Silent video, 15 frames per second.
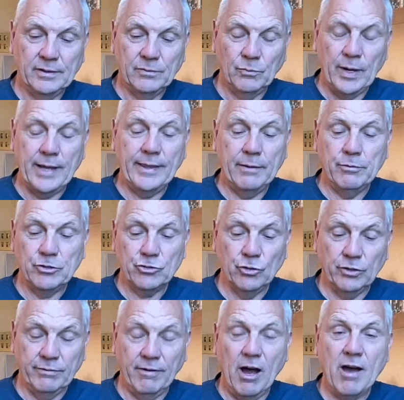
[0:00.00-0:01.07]
Where they were
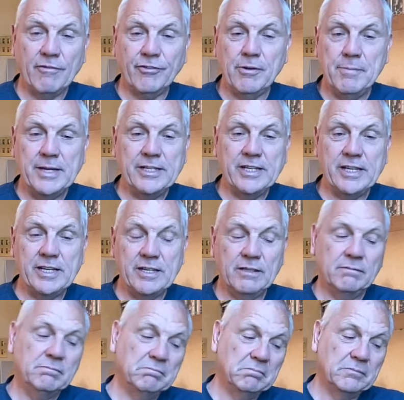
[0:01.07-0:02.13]
sort of half committed
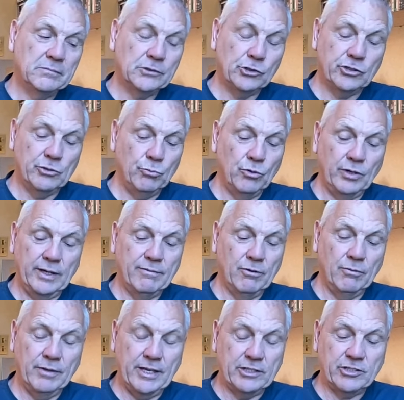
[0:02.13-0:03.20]
because they wouldn't give
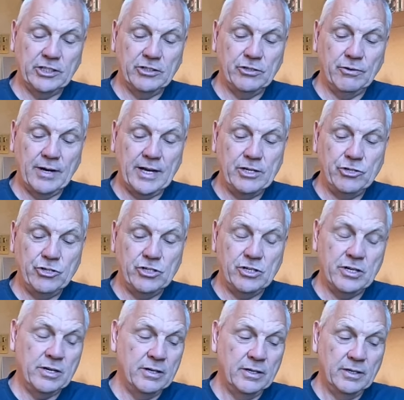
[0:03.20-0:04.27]
up their
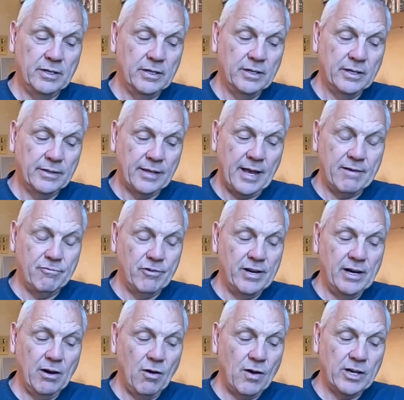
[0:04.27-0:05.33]
situation, they've
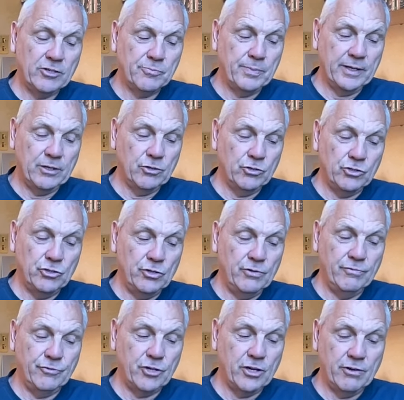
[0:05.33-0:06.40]
realised because
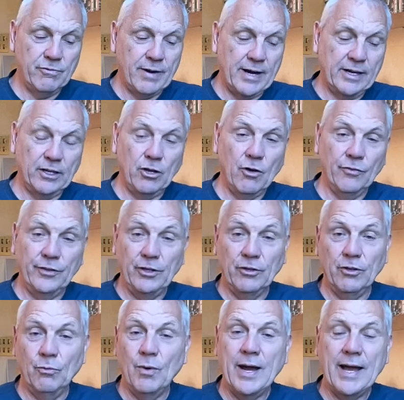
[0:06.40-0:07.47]
you've turned around and gone the
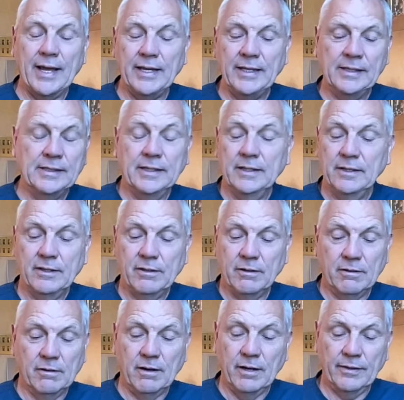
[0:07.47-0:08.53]
other way,
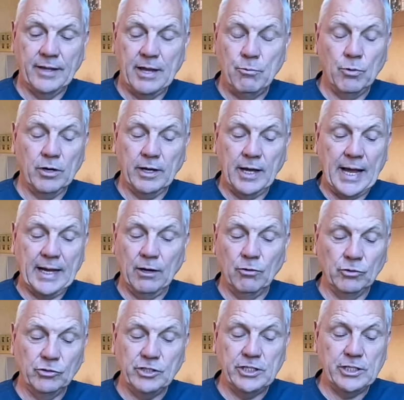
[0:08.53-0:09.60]
all right, they want to hang
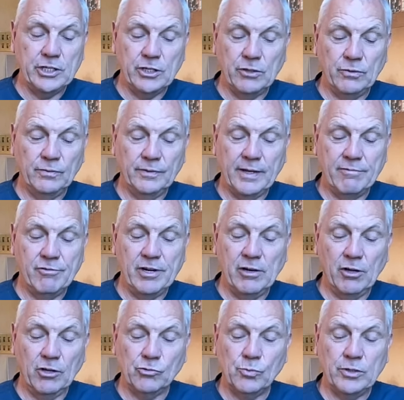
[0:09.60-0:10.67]
on to you. They've
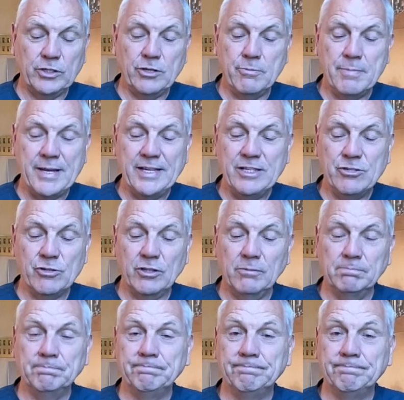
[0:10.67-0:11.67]
realised what you mean to them.